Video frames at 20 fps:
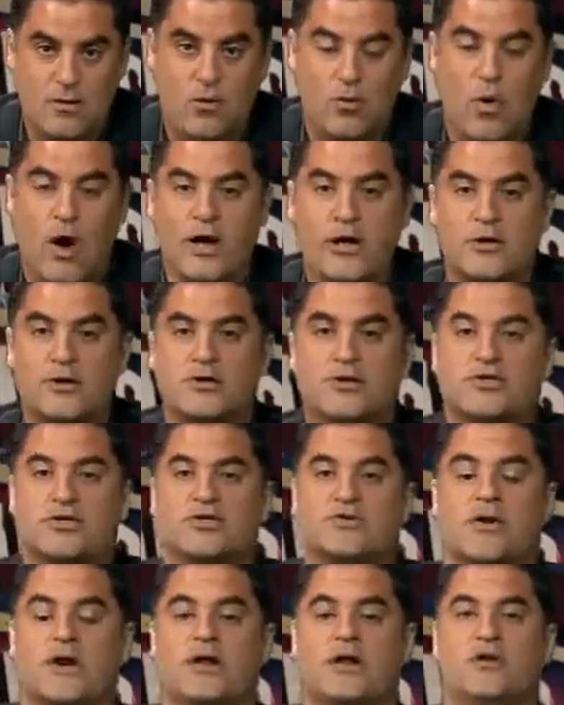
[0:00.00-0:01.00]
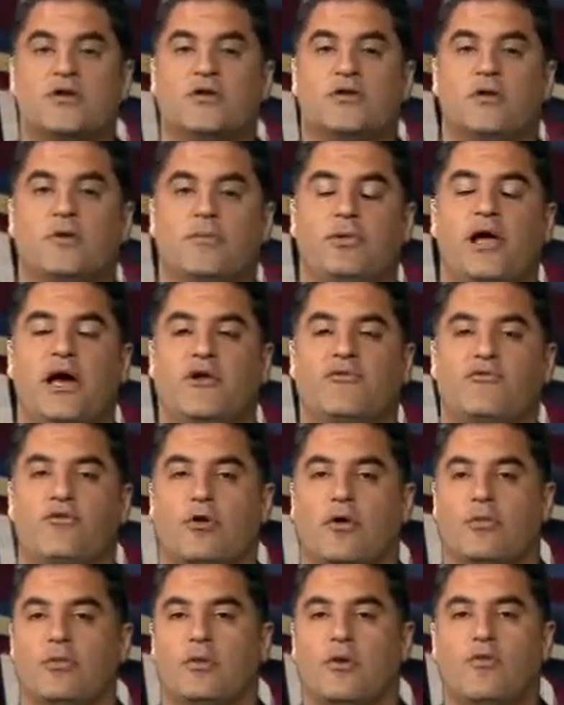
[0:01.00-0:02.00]
Why don't you just write into their
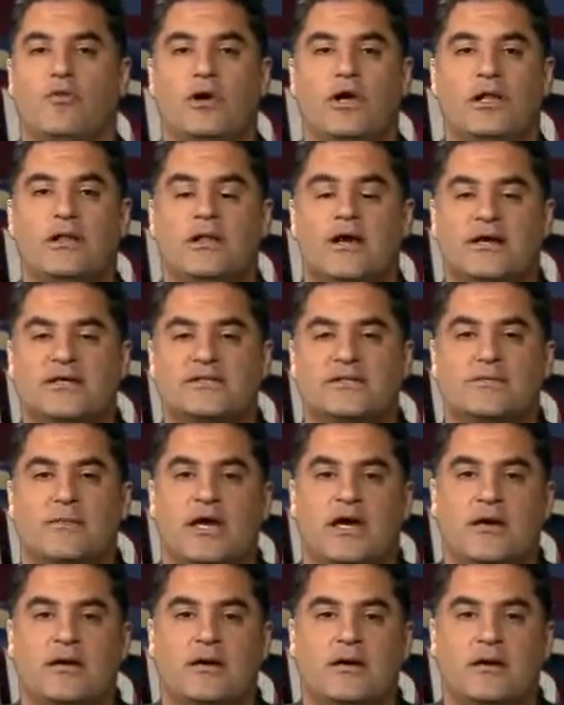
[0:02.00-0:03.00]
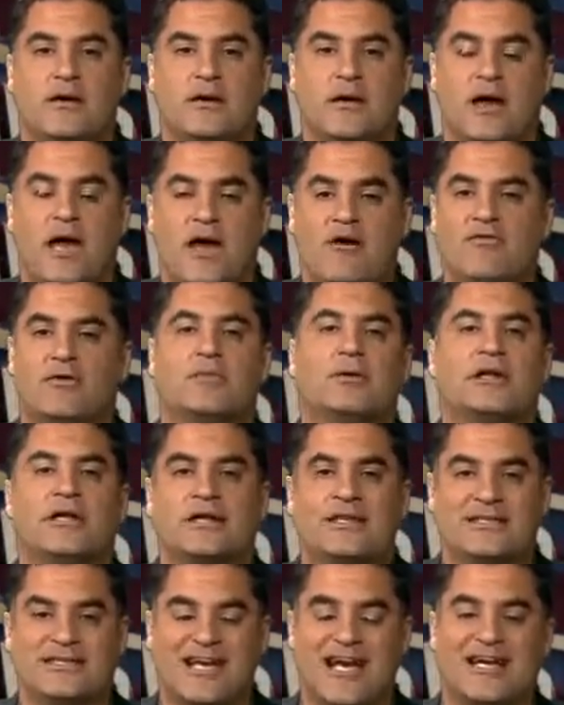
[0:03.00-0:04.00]
platform, we'd like to make everybody
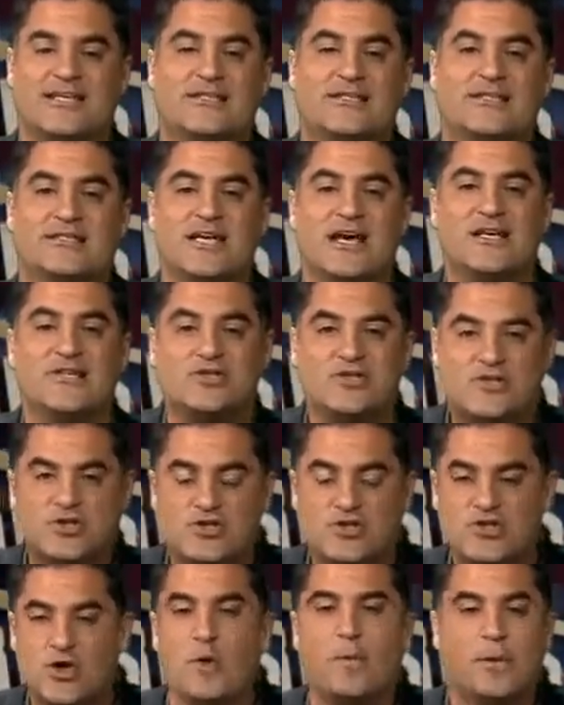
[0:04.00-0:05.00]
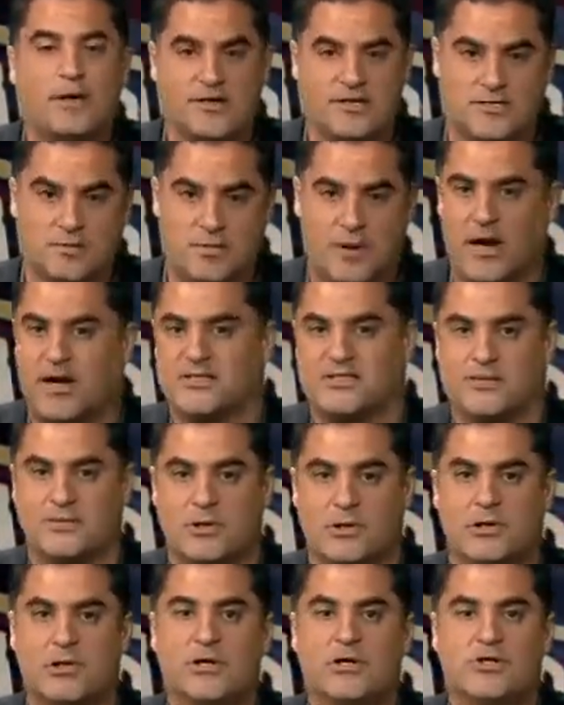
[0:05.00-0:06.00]
in Texas as stupid as
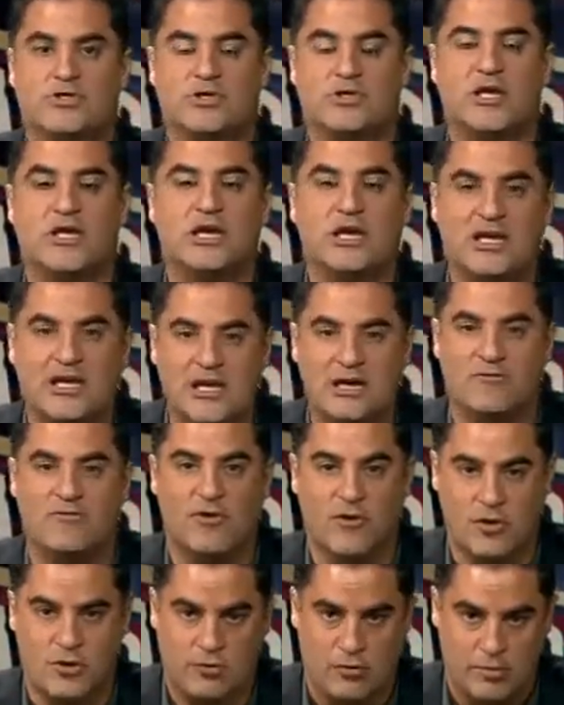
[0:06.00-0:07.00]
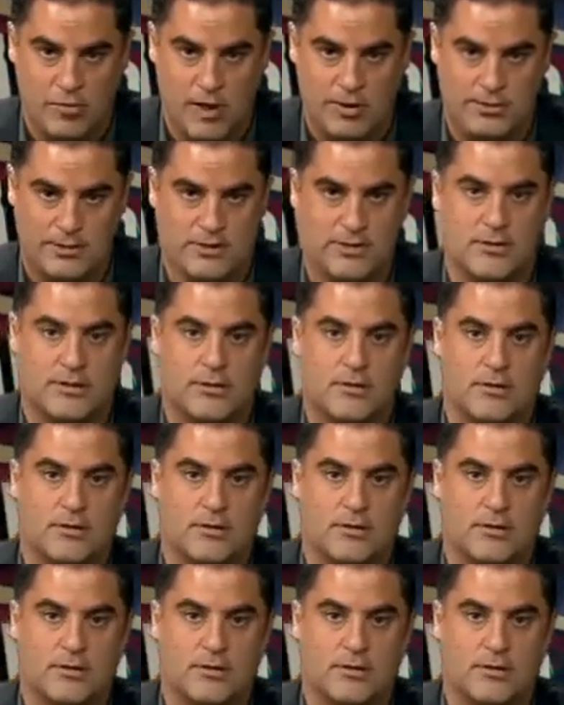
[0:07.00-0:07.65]
possible so they can keep voting Republican?